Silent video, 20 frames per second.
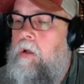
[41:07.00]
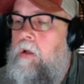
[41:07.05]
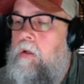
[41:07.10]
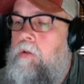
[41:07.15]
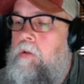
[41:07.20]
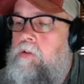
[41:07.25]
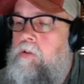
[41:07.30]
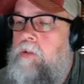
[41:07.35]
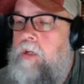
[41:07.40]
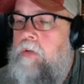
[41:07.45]

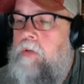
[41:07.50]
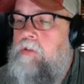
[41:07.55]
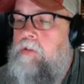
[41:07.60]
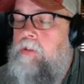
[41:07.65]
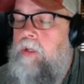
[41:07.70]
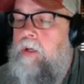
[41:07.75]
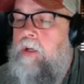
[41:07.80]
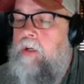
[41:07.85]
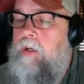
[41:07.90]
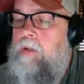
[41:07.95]
Jeff
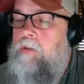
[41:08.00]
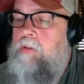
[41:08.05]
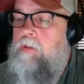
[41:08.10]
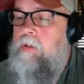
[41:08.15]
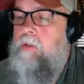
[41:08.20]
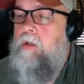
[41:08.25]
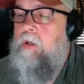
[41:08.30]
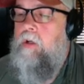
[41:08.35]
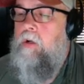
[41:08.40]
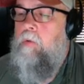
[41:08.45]
says
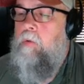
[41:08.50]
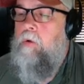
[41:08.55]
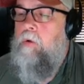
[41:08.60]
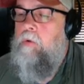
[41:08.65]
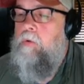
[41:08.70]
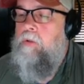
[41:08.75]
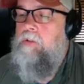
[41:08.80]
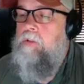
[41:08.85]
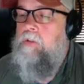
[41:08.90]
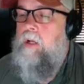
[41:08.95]
one
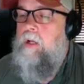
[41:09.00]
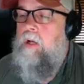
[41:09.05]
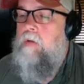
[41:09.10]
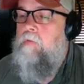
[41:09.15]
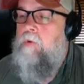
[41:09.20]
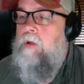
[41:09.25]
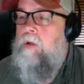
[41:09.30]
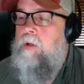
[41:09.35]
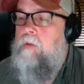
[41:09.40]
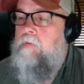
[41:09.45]
reason I've
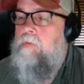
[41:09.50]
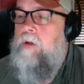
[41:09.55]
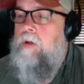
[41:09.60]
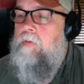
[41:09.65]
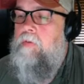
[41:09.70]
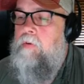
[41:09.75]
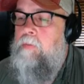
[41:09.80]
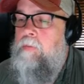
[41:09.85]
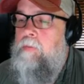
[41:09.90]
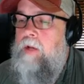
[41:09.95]
read in
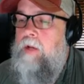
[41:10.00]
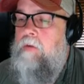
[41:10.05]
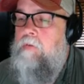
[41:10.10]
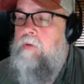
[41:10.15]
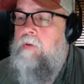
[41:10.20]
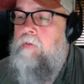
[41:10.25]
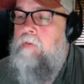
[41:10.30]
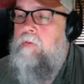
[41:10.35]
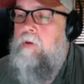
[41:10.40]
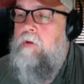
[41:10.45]
favor of back
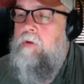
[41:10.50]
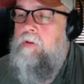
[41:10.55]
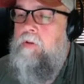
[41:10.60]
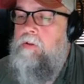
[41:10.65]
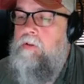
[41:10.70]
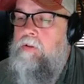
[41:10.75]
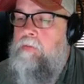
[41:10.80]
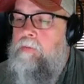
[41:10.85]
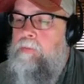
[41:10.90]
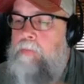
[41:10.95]
button
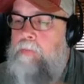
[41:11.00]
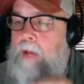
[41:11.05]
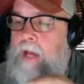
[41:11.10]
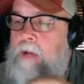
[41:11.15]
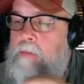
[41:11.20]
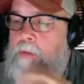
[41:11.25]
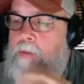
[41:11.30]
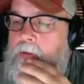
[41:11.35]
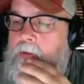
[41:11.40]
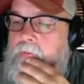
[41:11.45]
focus
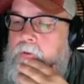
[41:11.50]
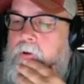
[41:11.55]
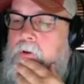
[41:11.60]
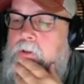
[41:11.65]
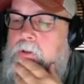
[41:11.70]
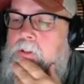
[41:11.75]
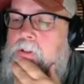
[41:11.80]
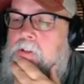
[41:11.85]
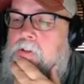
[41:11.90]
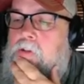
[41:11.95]
back button
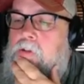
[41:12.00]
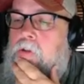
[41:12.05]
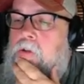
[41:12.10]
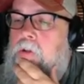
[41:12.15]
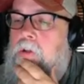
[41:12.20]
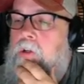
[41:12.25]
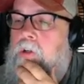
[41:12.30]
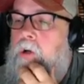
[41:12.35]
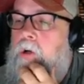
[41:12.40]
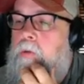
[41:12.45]
focus is you
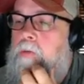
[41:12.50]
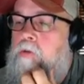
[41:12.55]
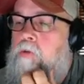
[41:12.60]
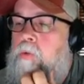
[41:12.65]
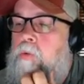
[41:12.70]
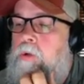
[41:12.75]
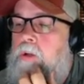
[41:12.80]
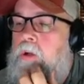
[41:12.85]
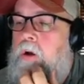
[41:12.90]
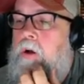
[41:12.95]
can go
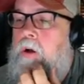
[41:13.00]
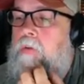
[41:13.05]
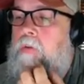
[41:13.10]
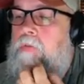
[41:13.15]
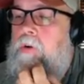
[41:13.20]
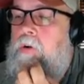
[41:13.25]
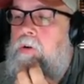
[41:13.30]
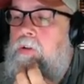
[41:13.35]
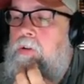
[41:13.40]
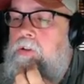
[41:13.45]
between
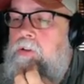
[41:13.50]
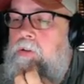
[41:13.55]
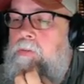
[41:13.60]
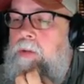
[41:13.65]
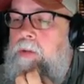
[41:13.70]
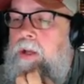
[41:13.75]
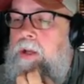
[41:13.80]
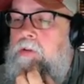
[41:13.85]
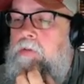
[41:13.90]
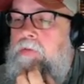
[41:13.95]
autofocus and
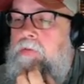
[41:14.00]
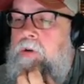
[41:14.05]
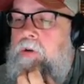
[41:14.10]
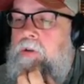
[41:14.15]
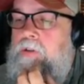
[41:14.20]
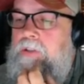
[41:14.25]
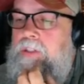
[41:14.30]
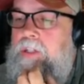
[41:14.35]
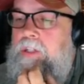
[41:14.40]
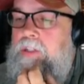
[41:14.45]
manual
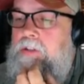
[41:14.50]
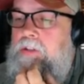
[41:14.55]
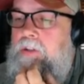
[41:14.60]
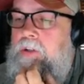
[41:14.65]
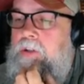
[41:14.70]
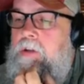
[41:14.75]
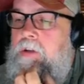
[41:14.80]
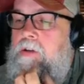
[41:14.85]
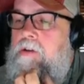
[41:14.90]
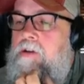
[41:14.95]
focus
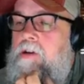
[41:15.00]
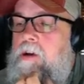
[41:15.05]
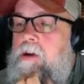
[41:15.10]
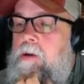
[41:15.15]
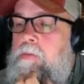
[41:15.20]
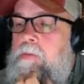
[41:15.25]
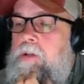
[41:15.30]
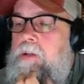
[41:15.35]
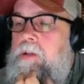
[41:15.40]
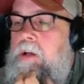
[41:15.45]
easily,
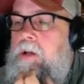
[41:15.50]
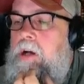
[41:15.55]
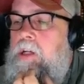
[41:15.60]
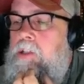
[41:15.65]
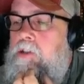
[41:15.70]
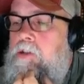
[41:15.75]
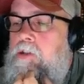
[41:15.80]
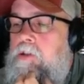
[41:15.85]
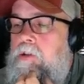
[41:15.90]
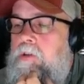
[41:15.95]
but
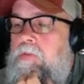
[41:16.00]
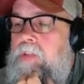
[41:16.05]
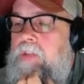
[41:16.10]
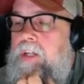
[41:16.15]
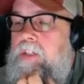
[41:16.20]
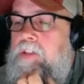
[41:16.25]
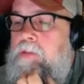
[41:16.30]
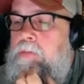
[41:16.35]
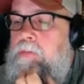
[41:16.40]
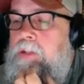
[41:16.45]
not sure if
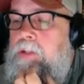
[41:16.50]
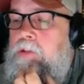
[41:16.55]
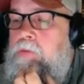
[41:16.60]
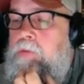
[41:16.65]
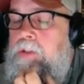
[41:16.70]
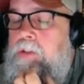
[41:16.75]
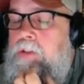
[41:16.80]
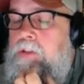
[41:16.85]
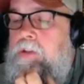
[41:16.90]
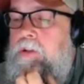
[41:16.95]
that's the best
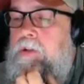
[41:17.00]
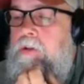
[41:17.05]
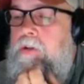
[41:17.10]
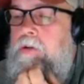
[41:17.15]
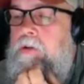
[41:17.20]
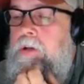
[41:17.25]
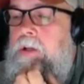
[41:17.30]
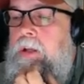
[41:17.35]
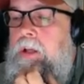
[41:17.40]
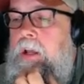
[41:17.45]
reason to
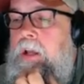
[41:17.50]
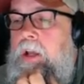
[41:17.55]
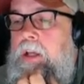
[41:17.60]
do it.